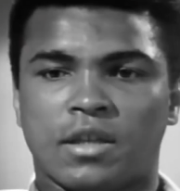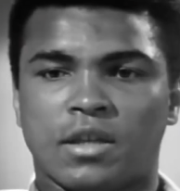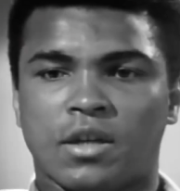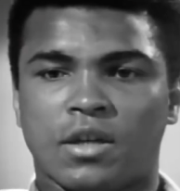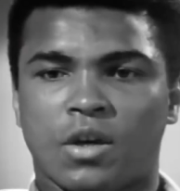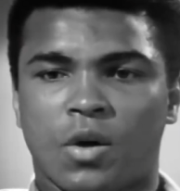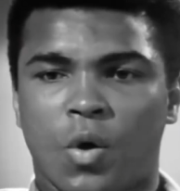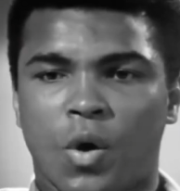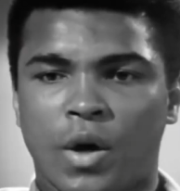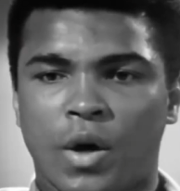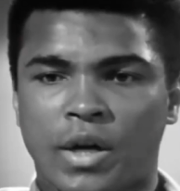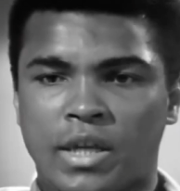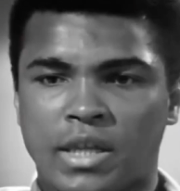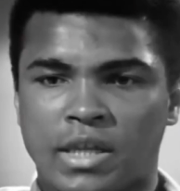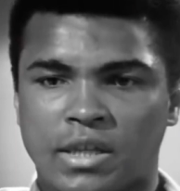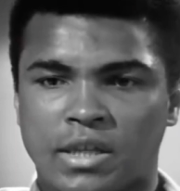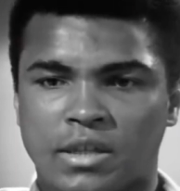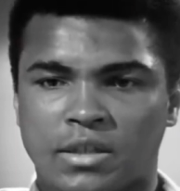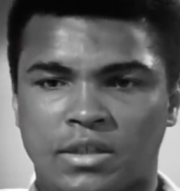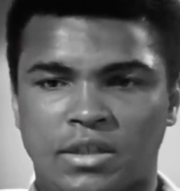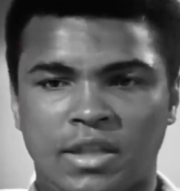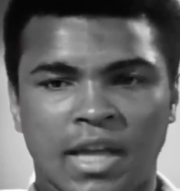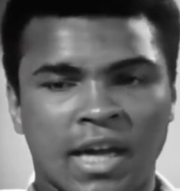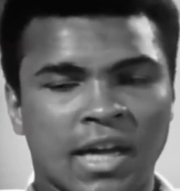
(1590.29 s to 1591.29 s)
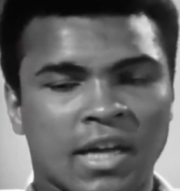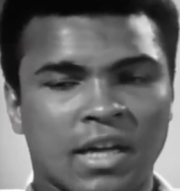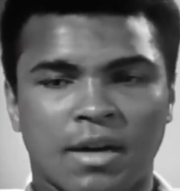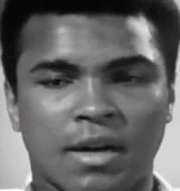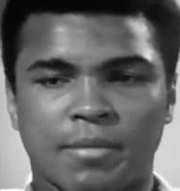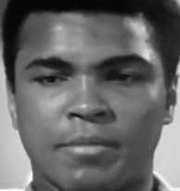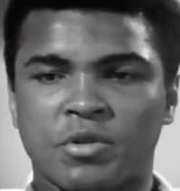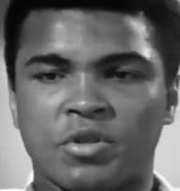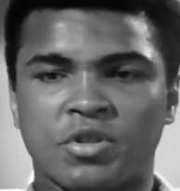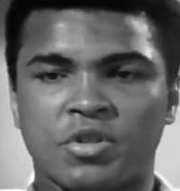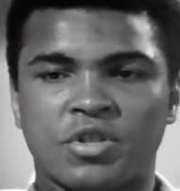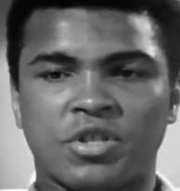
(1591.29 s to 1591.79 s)
the audience not
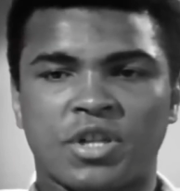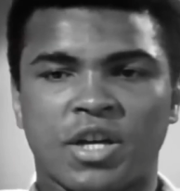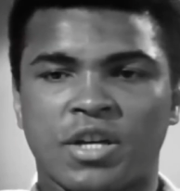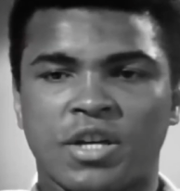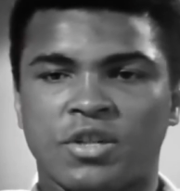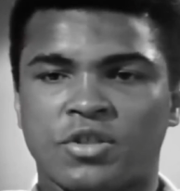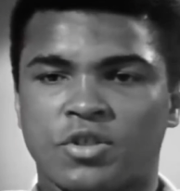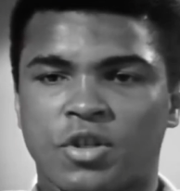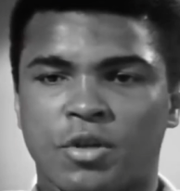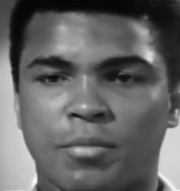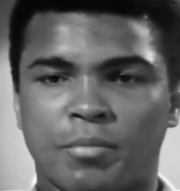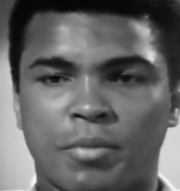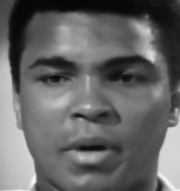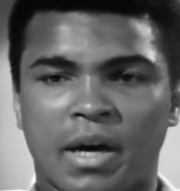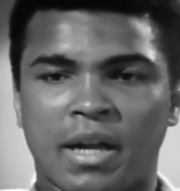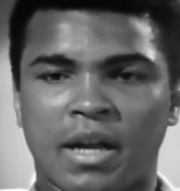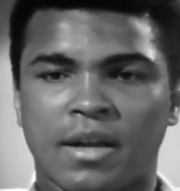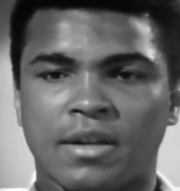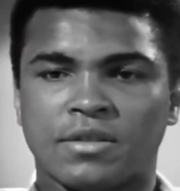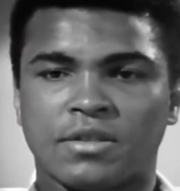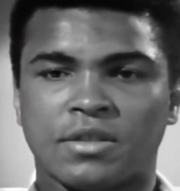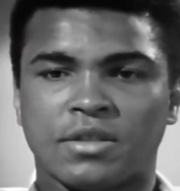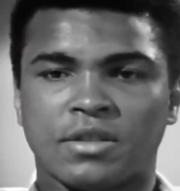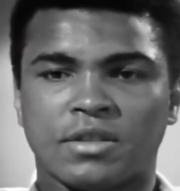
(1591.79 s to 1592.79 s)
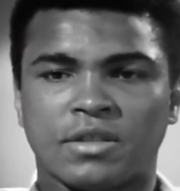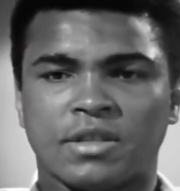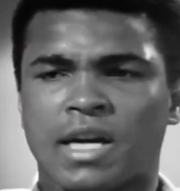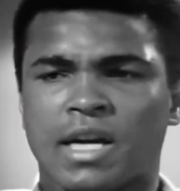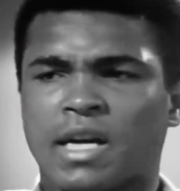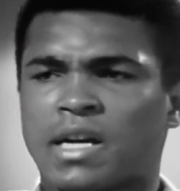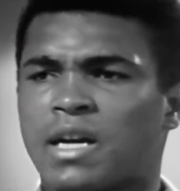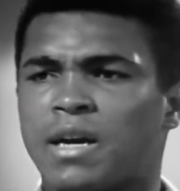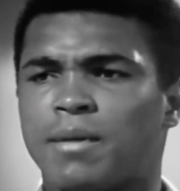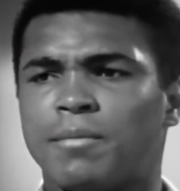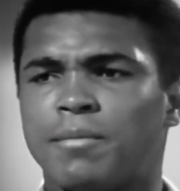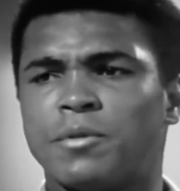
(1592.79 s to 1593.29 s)
coming to change their policies,
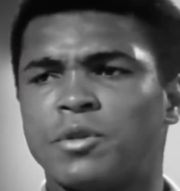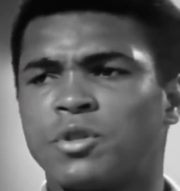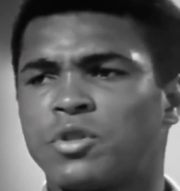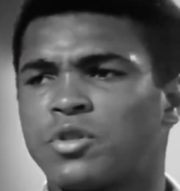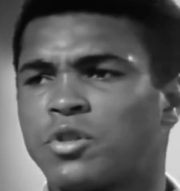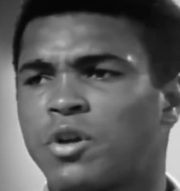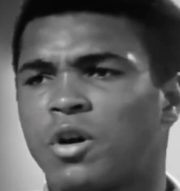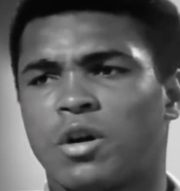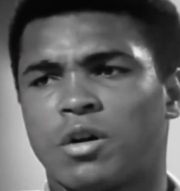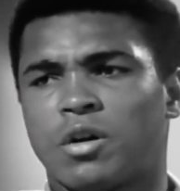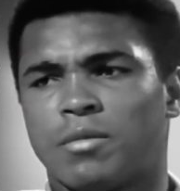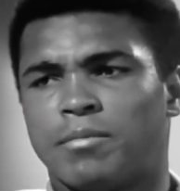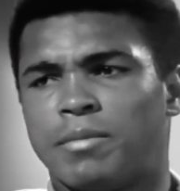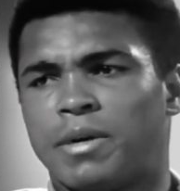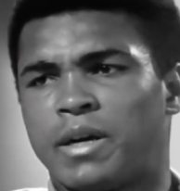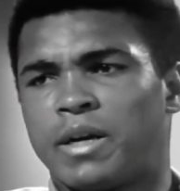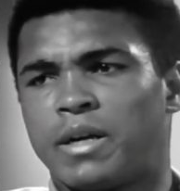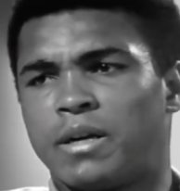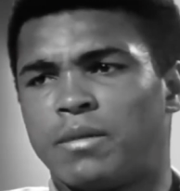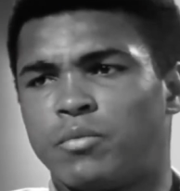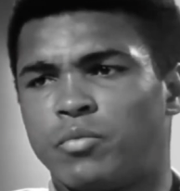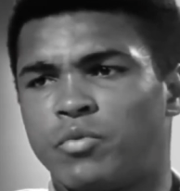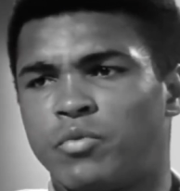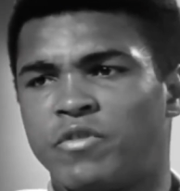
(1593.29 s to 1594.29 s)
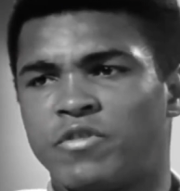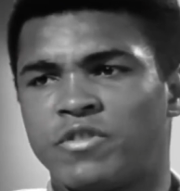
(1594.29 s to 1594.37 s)
not coming to talk about them.